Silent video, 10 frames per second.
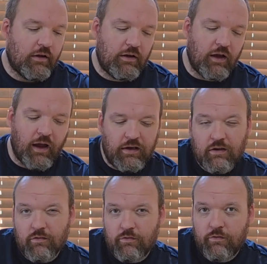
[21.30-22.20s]
kind
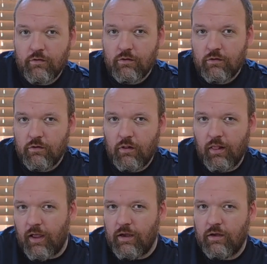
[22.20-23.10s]
of
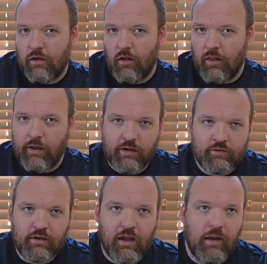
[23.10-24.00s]
like a
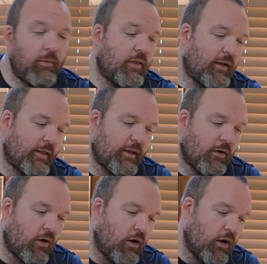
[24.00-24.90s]
legacy game in that
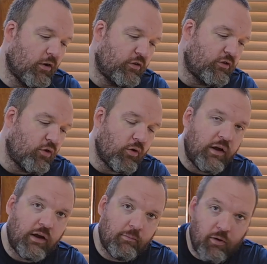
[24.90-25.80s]
there are
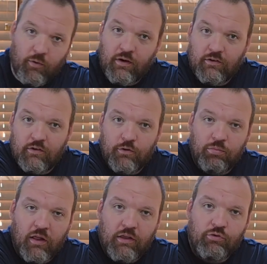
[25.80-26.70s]
story components that you
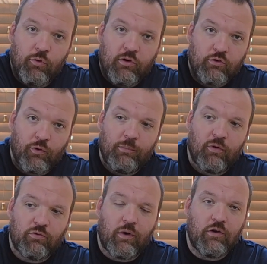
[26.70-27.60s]
play through in
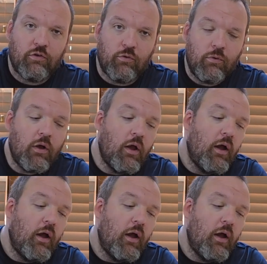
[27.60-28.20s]
storybooks 1 and 2.